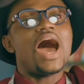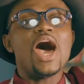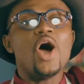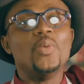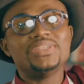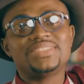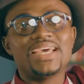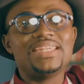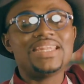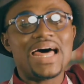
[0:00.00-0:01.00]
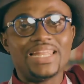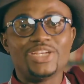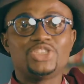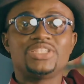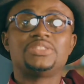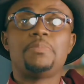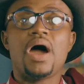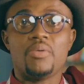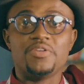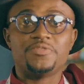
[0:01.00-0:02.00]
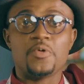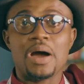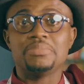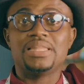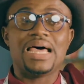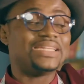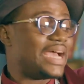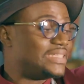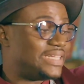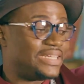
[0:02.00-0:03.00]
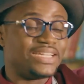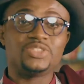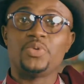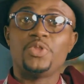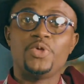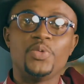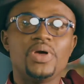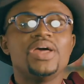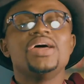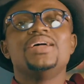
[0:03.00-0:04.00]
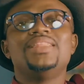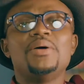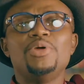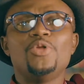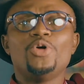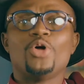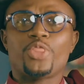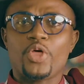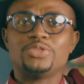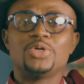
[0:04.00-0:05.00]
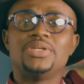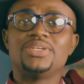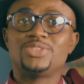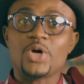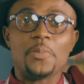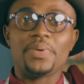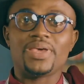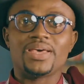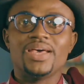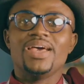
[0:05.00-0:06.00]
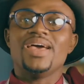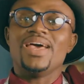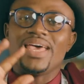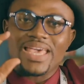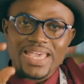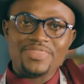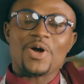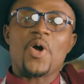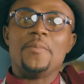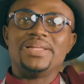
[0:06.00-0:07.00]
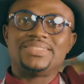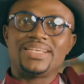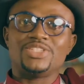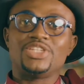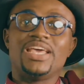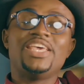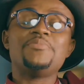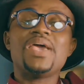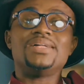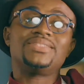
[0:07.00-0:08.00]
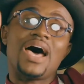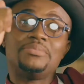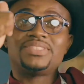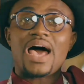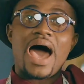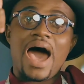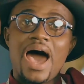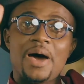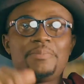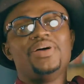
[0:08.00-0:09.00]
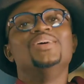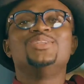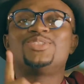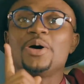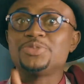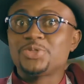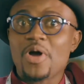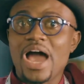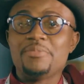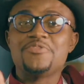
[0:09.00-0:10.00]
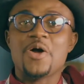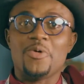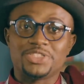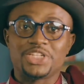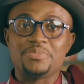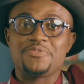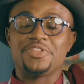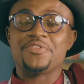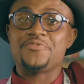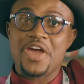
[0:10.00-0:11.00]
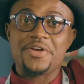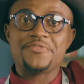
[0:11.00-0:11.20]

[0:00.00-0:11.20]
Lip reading: I always say knowledge is powerful. I'm glad I did this with you. Let me know your thoughts on this topic in the comment section and give me a thumbs up subscribe if you are watching me for the very